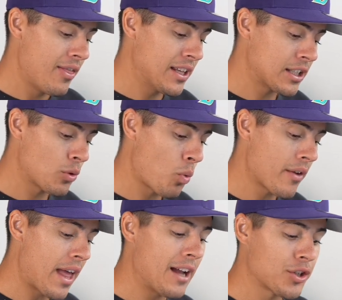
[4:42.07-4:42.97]
This is
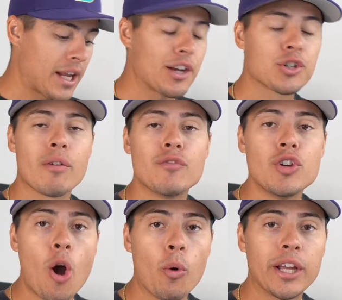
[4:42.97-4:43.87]
where the education of
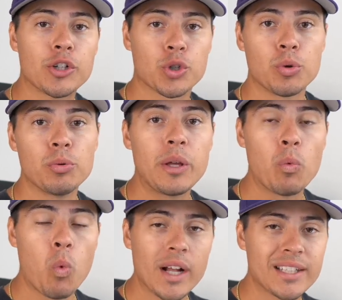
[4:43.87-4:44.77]
knowing truly
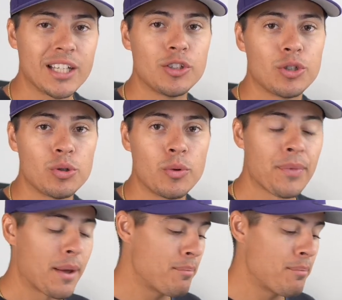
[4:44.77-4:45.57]
what to do